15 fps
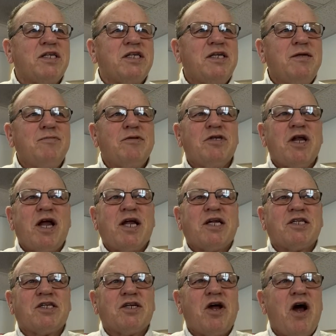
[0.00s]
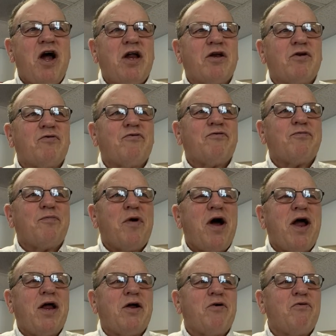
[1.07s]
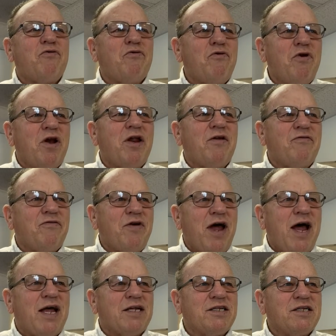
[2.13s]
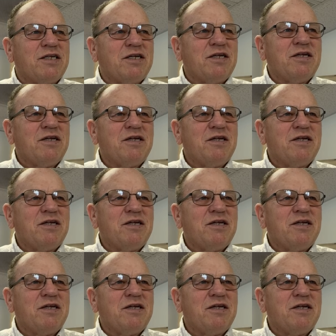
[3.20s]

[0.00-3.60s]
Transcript: it seems like it's gone by really fast.